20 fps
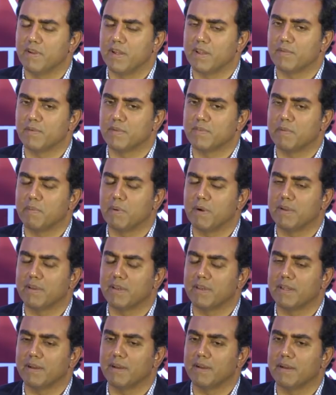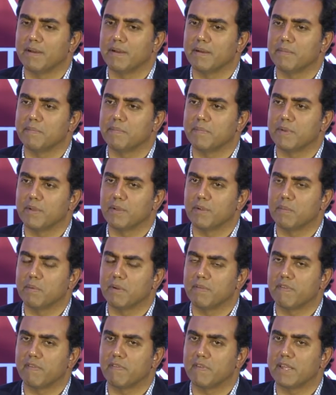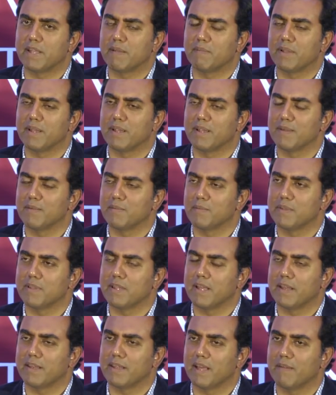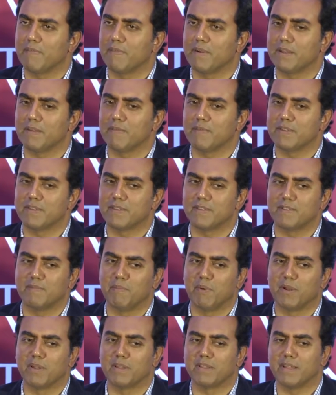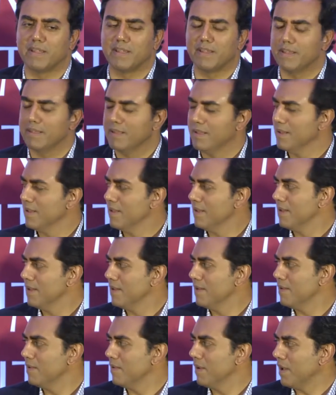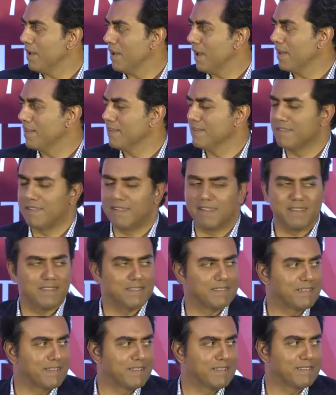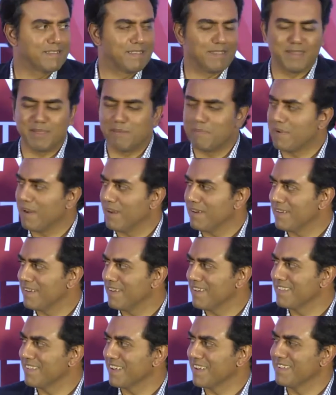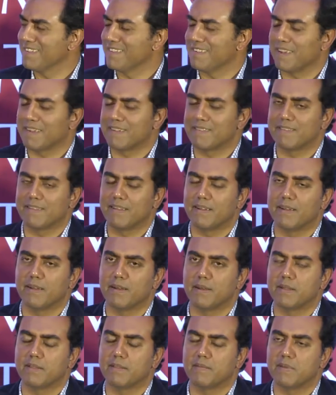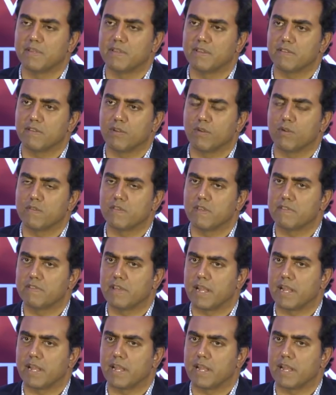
fund was about 15 million. The entire fund, which is smaller than either Dheeraj and Sandeep cut single checks. We just closed our